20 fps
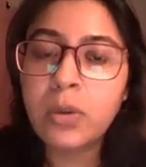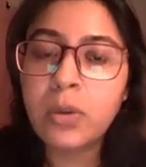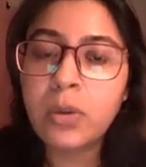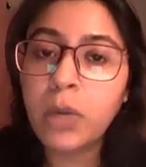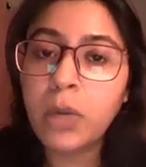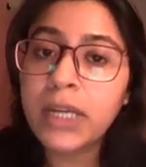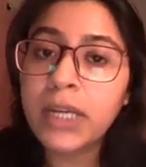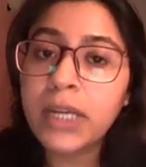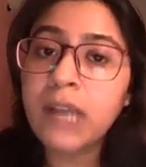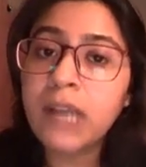
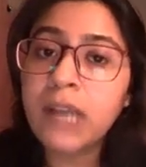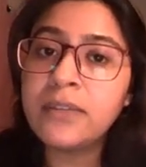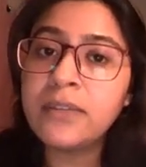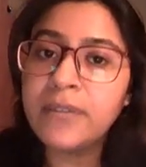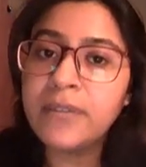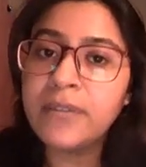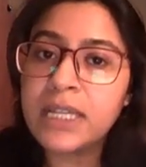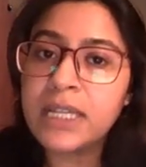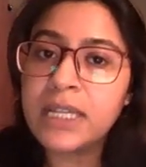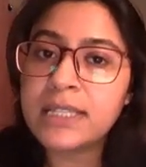what are the
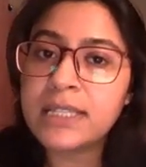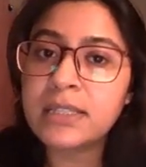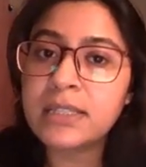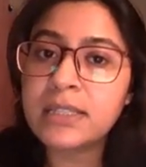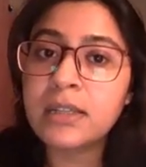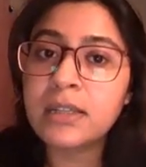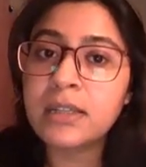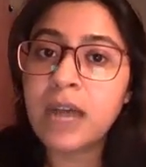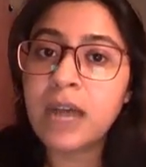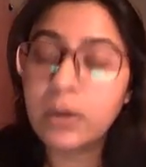fitness
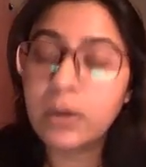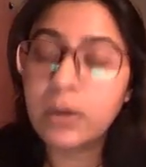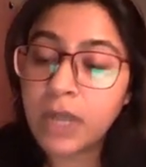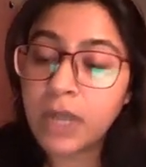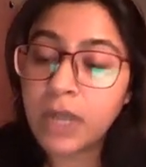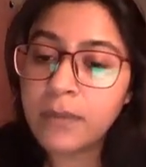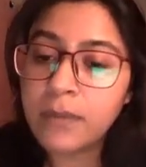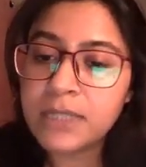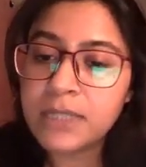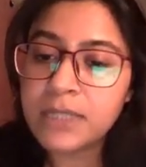
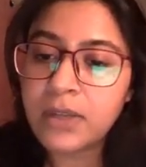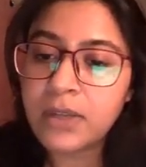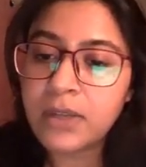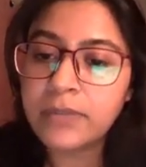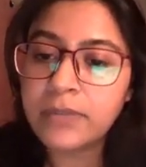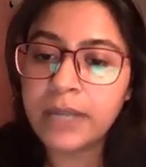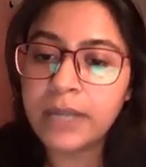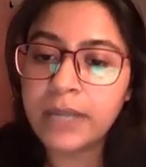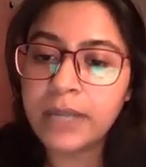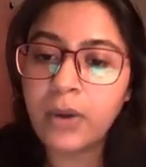outcomes
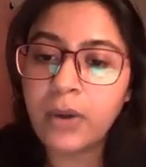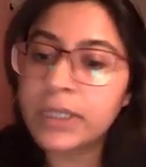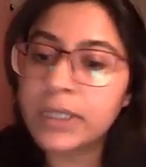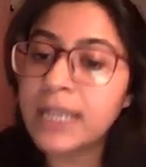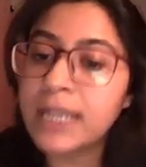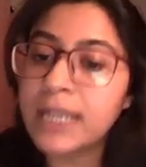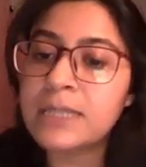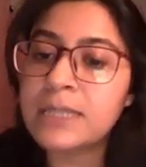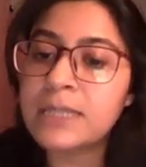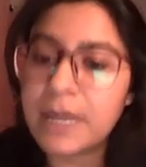of that
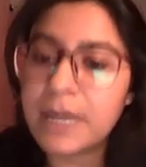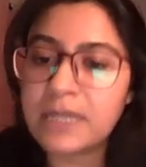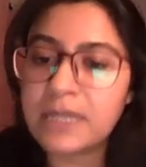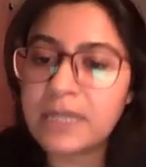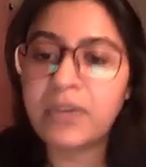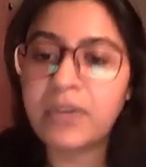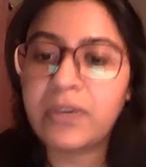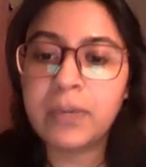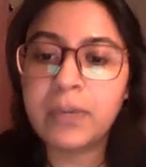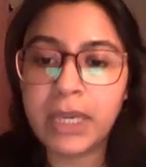
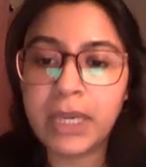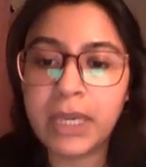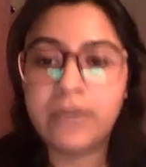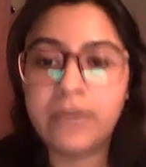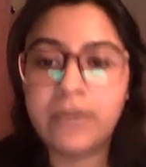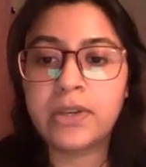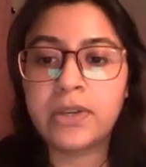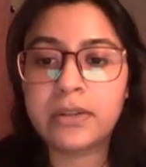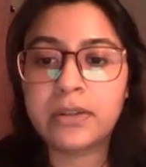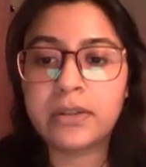context-specific
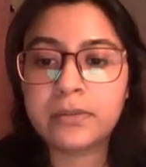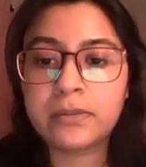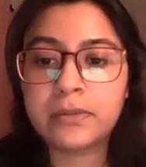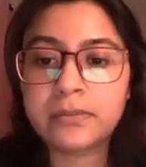behavior?